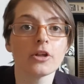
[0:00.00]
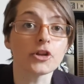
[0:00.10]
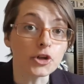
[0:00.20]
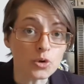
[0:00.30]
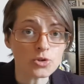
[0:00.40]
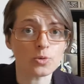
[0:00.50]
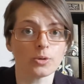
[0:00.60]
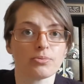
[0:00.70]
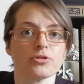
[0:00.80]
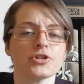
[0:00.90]
The usual
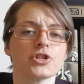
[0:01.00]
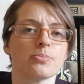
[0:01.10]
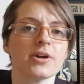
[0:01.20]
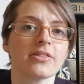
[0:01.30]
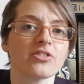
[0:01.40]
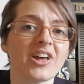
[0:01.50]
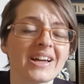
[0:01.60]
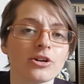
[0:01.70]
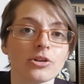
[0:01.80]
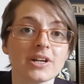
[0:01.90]
approach to break the
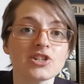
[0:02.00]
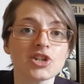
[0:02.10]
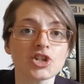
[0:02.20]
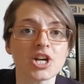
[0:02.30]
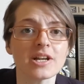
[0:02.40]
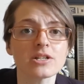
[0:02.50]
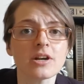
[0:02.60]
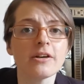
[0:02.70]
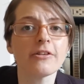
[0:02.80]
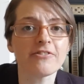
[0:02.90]
cycle is to change
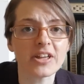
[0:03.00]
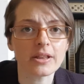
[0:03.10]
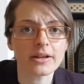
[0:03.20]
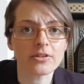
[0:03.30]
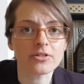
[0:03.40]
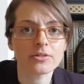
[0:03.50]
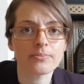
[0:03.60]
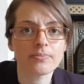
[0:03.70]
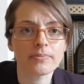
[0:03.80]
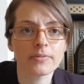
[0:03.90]
the feelings.
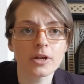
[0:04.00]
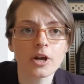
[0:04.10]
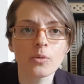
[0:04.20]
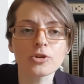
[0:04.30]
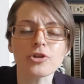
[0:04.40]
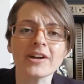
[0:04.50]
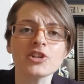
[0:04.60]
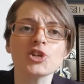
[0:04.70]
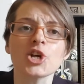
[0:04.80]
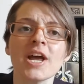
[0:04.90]
We try
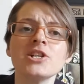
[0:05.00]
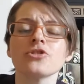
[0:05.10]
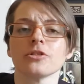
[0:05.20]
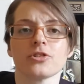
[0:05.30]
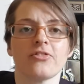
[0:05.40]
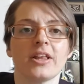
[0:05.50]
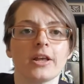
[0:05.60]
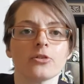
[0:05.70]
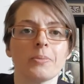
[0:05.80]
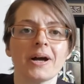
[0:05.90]
to change those
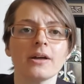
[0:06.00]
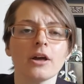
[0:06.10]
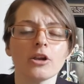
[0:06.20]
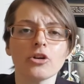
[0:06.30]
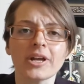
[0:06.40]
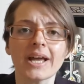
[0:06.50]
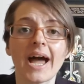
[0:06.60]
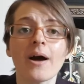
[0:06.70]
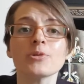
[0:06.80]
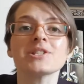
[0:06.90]
feelings by looking
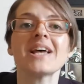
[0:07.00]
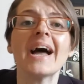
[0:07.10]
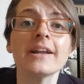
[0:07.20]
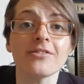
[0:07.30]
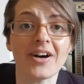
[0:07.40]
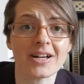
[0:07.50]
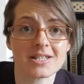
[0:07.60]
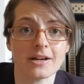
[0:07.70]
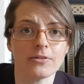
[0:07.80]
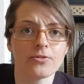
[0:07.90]
outside of
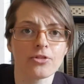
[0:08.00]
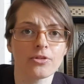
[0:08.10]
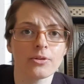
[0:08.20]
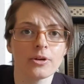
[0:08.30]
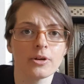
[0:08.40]
ourselves.